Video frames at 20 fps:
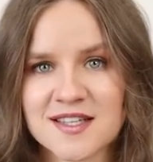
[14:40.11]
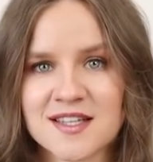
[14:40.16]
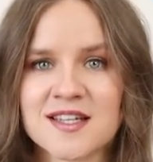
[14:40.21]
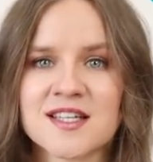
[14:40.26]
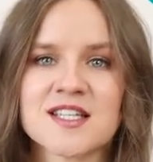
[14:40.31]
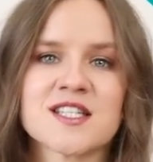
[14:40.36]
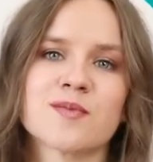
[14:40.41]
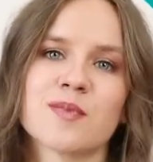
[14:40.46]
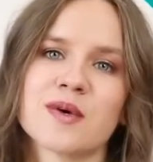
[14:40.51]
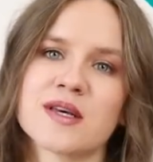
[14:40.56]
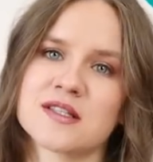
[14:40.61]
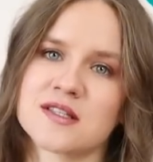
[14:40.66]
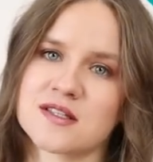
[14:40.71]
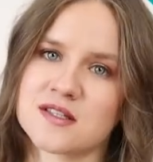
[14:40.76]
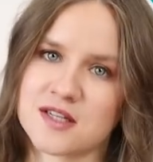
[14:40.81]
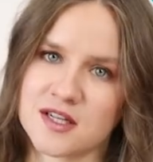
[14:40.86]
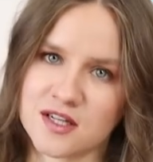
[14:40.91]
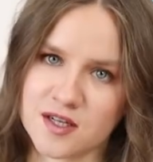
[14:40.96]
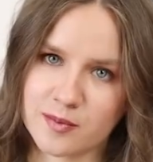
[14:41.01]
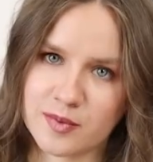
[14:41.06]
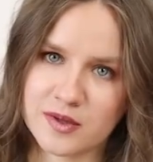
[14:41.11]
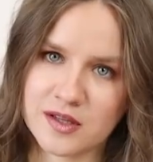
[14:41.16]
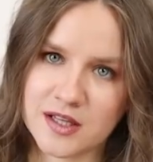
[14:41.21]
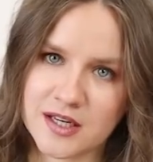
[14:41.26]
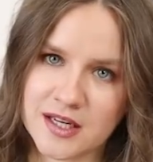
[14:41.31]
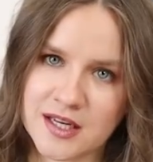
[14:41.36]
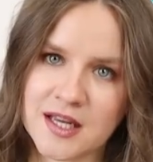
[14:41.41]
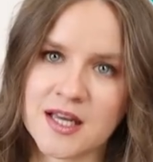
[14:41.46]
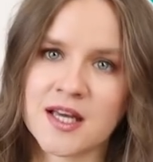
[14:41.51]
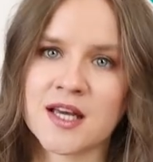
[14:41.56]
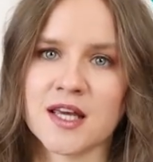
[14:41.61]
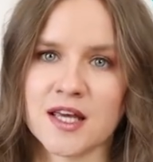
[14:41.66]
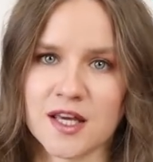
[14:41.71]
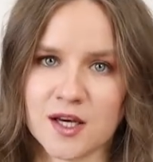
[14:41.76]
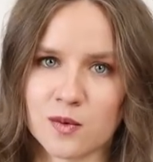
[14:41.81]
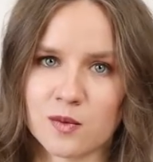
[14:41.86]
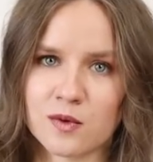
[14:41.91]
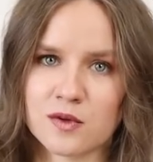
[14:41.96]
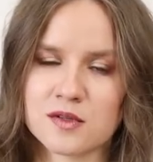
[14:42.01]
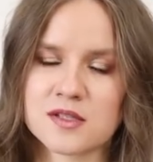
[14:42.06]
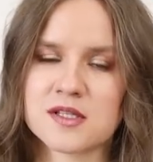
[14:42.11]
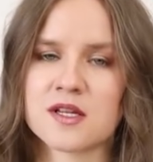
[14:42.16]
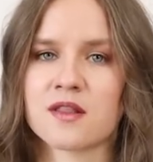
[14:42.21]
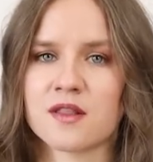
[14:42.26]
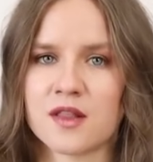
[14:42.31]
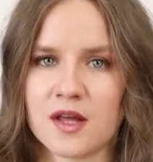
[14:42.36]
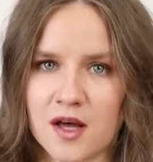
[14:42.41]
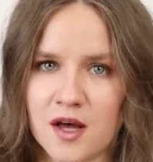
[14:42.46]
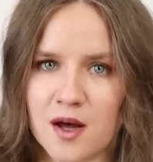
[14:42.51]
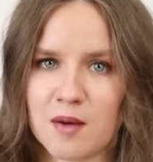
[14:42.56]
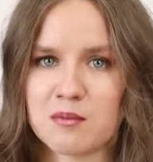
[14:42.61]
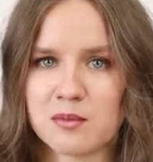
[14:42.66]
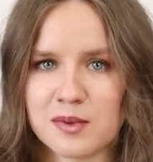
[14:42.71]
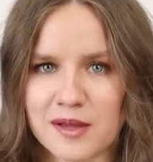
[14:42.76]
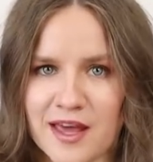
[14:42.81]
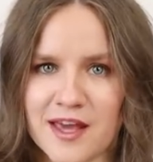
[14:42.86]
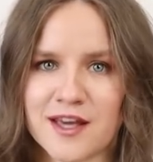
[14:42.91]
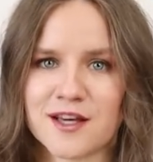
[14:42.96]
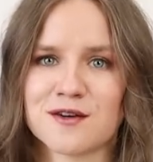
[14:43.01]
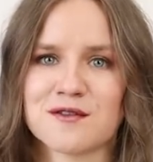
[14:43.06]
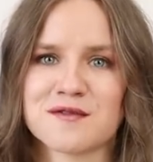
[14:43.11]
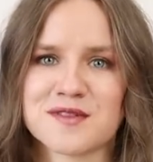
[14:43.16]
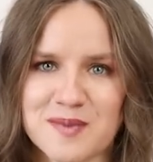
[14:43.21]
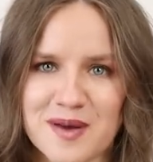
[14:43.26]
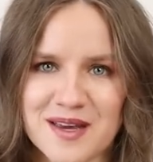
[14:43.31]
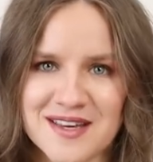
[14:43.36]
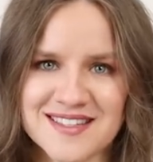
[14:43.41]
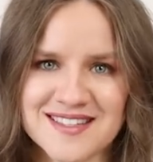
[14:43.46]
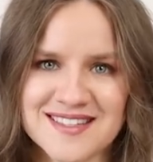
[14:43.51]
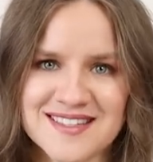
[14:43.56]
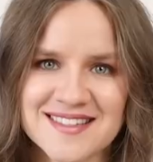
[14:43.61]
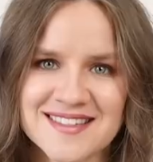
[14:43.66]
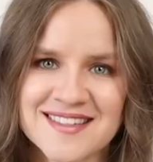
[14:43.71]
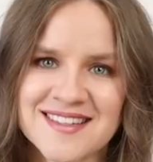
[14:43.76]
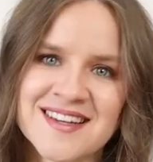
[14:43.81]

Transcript: Space sustainability equals the blank of space.